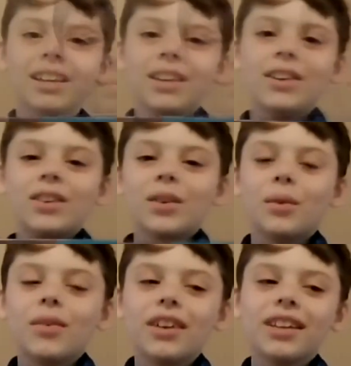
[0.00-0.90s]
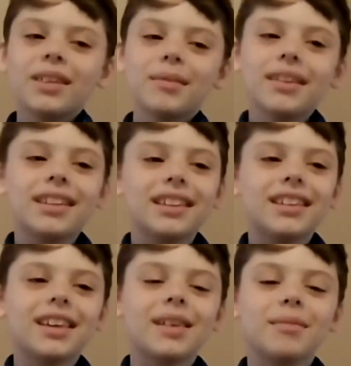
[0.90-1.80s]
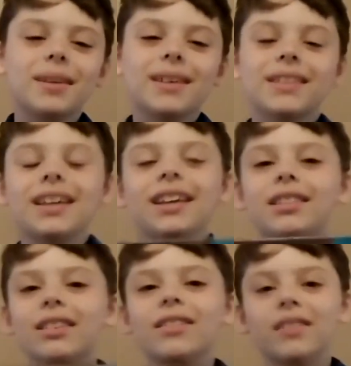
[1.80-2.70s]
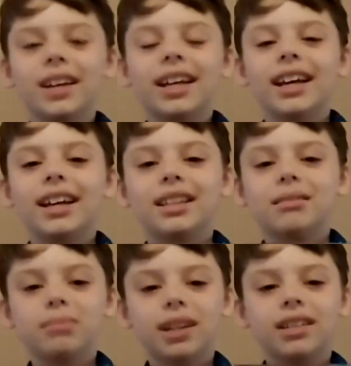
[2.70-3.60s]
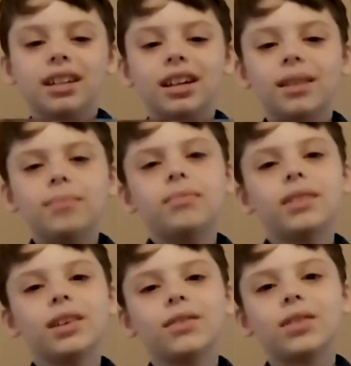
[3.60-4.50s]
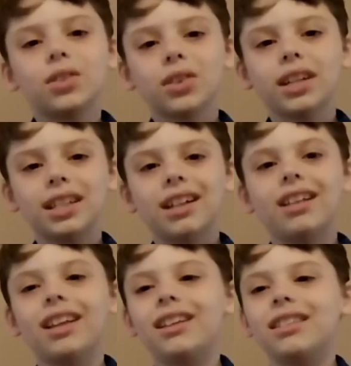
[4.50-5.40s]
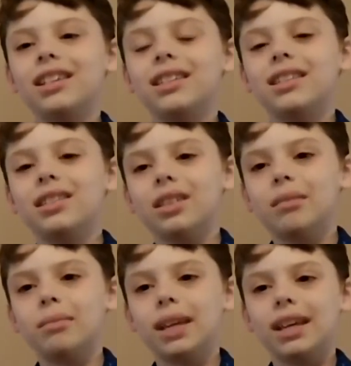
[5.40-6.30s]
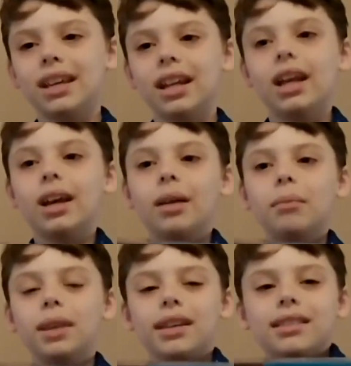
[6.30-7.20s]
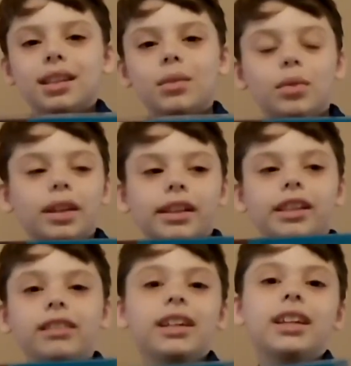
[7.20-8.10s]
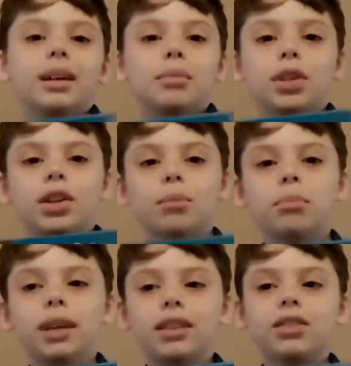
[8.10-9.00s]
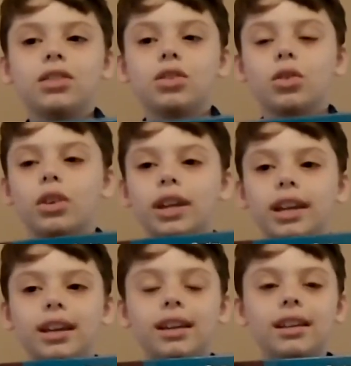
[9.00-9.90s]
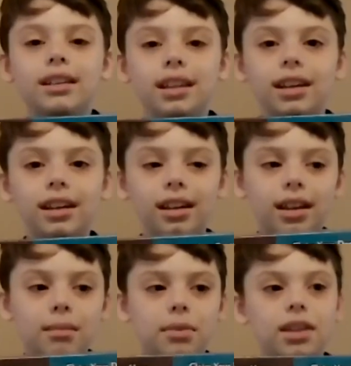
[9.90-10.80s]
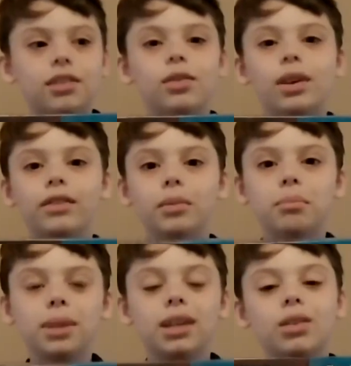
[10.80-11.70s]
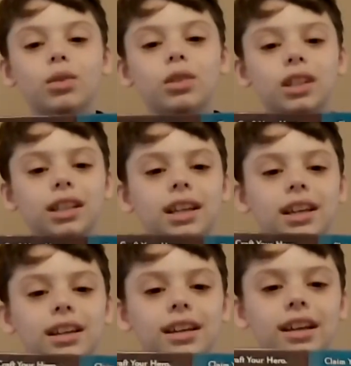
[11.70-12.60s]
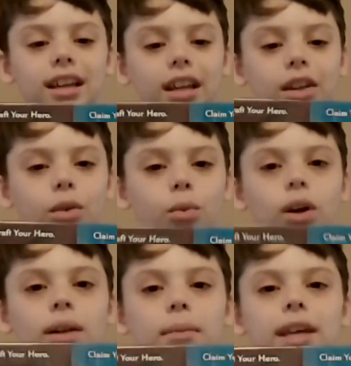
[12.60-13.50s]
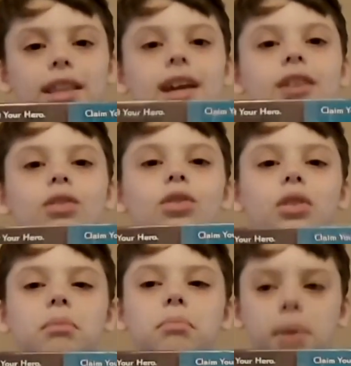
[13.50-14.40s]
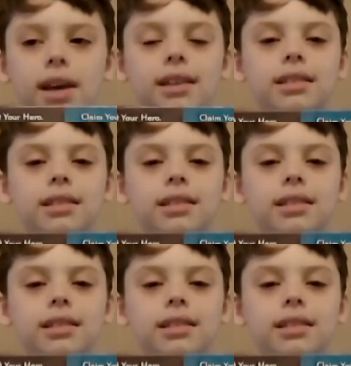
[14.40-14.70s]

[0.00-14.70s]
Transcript: You should really play this game because it has a great aspect of storytelling and decision making, because they really lead up to a big story and ending, because you have a big goal in the end and you want to make that goal the best.